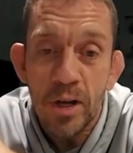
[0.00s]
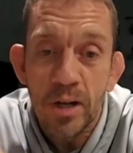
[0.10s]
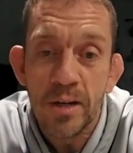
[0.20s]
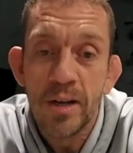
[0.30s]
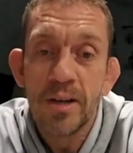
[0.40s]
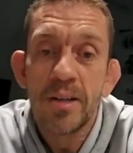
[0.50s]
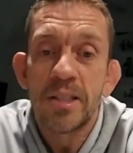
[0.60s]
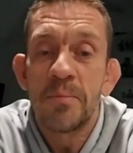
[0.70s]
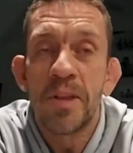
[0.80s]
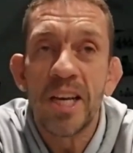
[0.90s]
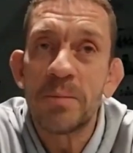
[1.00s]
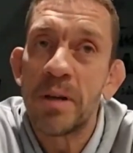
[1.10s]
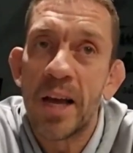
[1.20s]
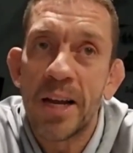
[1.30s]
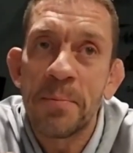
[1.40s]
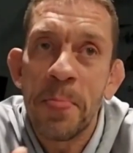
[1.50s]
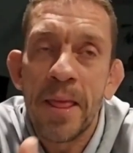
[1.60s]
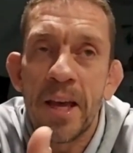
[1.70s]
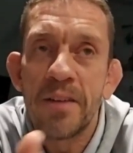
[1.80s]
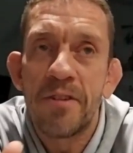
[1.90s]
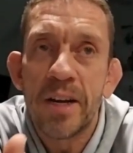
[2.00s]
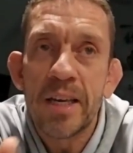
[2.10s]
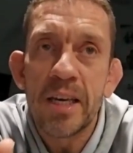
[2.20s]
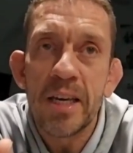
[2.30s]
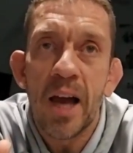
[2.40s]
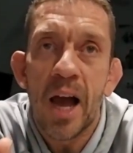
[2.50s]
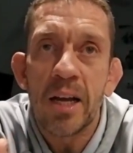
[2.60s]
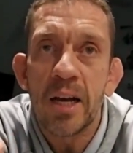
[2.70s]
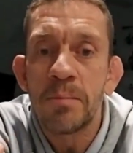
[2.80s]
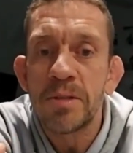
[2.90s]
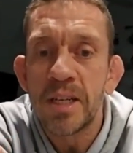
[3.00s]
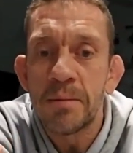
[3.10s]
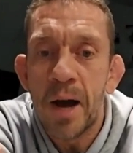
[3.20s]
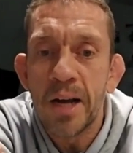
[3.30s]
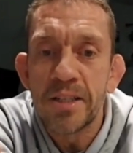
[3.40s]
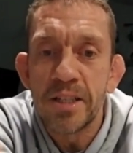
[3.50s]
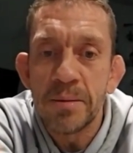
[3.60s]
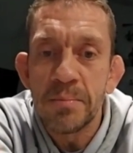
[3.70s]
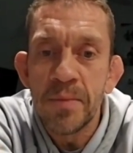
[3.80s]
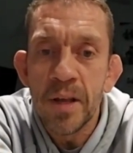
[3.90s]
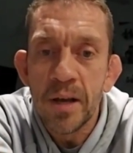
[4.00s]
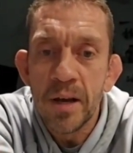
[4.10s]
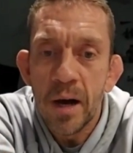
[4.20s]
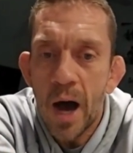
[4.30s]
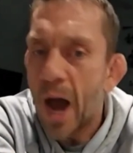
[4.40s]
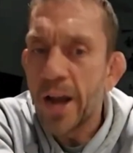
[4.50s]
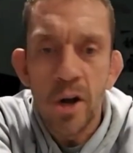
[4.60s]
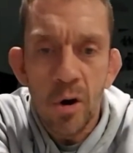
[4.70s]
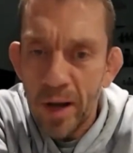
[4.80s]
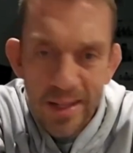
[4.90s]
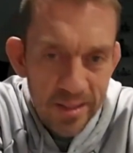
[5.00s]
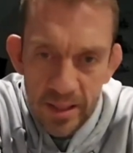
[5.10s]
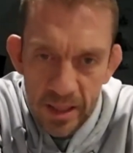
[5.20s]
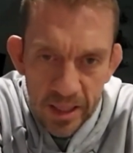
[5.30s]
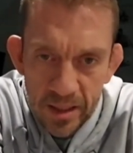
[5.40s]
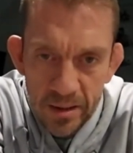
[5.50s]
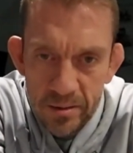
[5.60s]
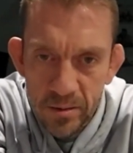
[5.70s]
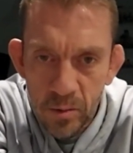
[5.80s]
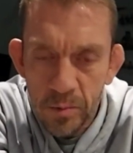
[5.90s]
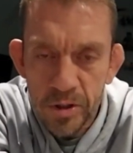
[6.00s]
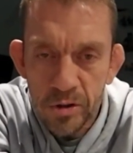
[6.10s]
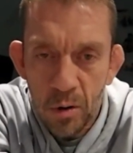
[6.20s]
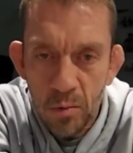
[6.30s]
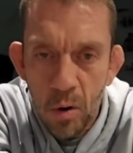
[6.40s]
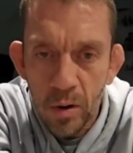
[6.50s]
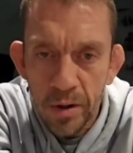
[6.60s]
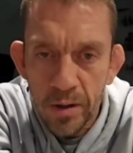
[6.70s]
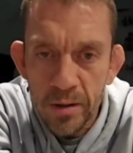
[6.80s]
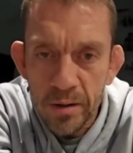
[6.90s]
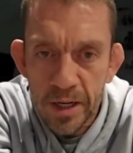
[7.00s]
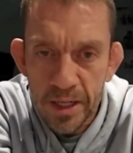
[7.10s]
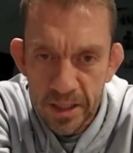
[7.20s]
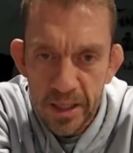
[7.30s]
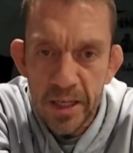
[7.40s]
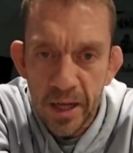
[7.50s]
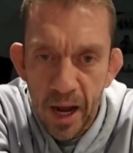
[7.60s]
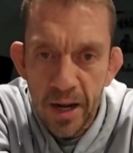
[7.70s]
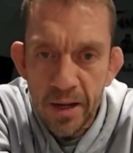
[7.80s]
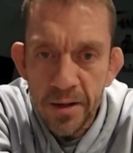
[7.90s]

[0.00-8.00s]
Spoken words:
and some things, but like if a gi guy comes into my gym, I know instantly when we start rolling that he's a gi guy,